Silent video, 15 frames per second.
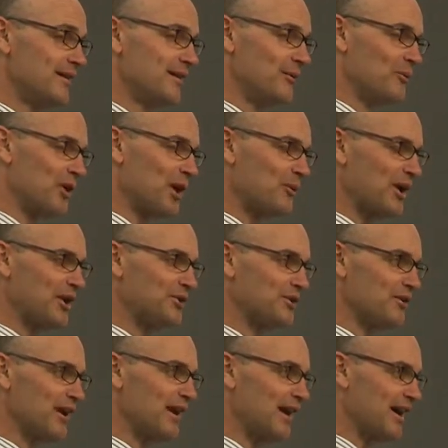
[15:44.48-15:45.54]
What I want to do
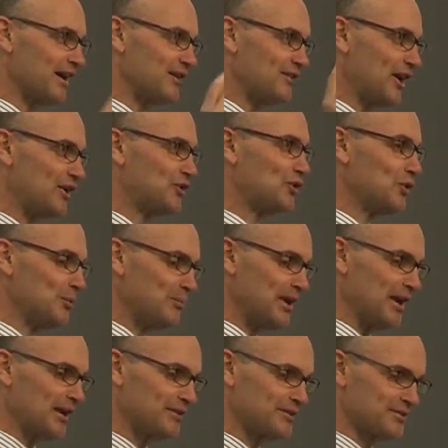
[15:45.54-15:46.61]
right now, I'm going to take 2
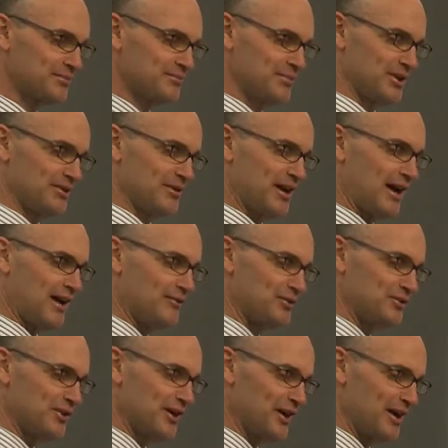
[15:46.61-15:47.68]
minutes because I have the
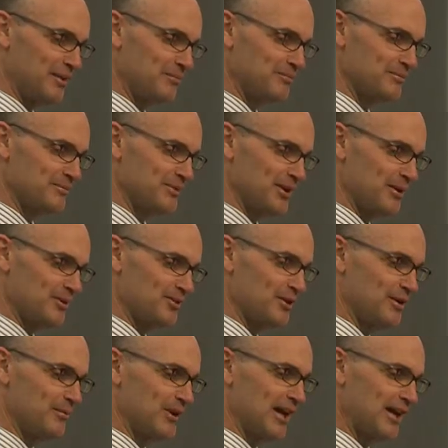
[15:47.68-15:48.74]
time, and so
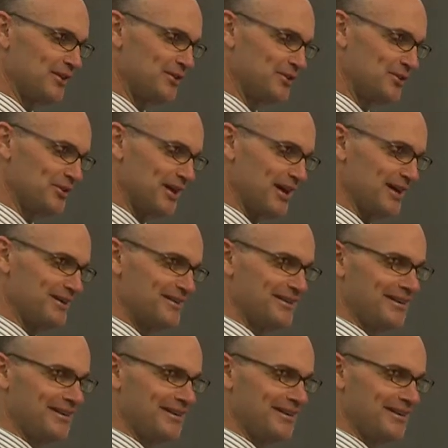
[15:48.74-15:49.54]
I'm allowed to do that.